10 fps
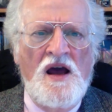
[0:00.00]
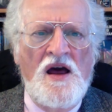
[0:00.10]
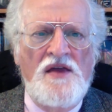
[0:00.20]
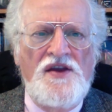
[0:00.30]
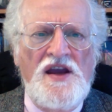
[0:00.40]

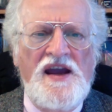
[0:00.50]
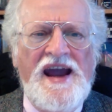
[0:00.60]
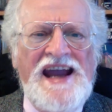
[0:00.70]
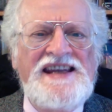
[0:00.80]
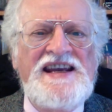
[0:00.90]
The
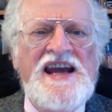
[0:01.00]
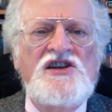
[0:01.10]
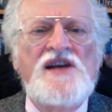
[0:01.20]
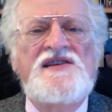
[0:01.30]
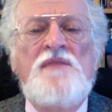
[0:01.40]

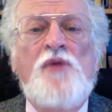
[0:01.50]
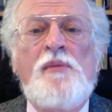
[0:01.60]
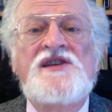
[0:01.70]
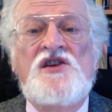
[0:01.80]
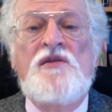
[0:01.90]
ATHS diploma
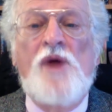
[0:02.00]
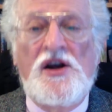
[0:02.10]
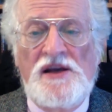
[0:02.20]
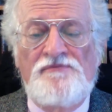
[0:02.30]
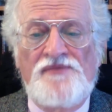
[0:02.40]

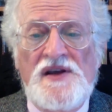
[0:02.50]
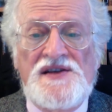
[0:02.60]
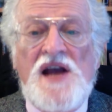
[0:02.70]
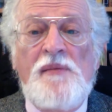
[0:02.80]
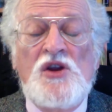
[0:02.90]
ceremony is
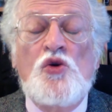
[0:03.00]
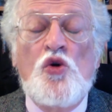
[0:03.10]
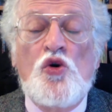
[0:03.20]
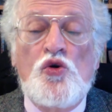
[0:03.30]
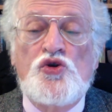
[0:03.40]
coming to
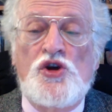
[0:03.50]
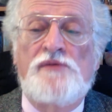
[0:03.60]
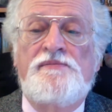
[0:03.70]
conclusion.